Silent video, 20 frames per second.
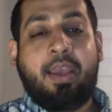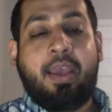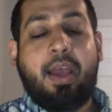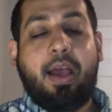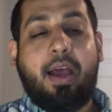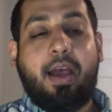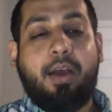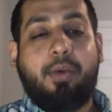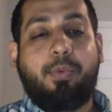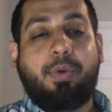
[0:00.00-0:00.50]

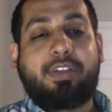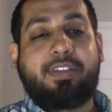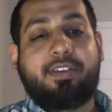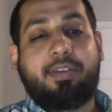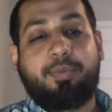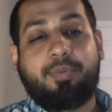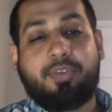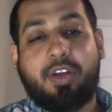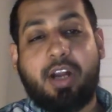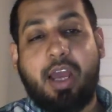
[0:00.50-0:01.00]
What
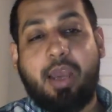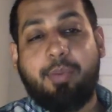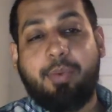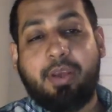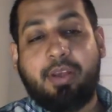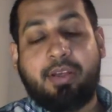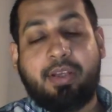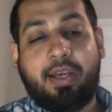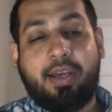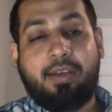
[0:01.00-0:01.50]

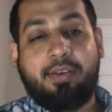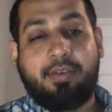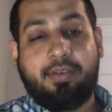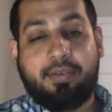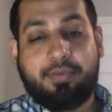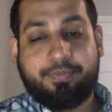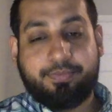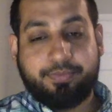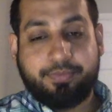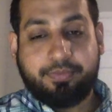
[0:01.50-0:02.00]
subscribing does
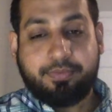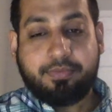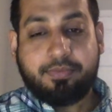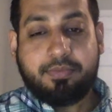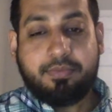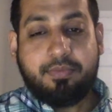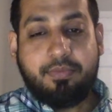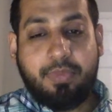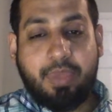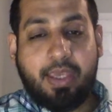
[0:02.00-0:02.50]

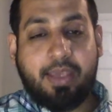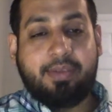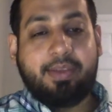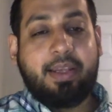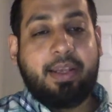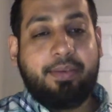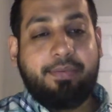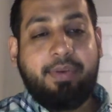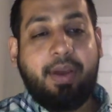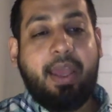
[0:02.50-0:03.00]
is
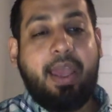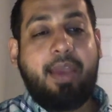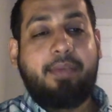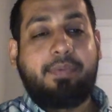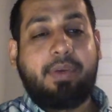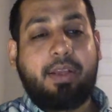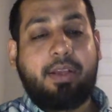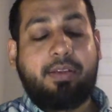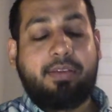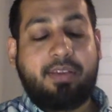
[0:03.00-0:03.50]
that if I have
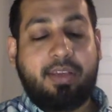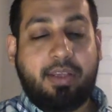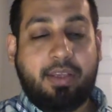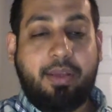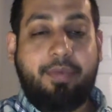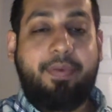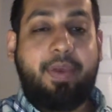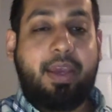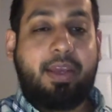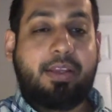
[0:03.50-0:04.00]
a
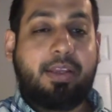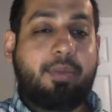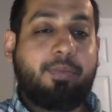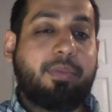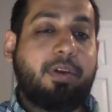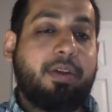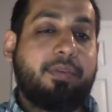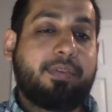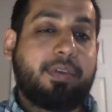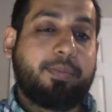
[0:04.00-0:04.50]
significant
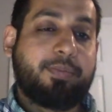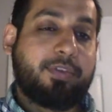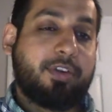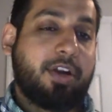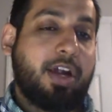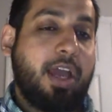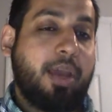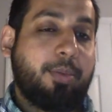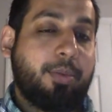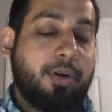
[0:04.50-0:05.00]
number of
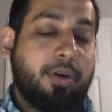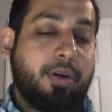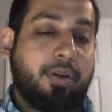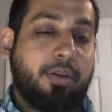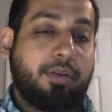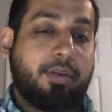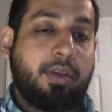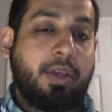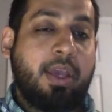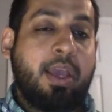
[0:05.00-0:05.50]

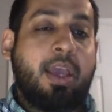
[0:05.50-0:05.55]
subscribers,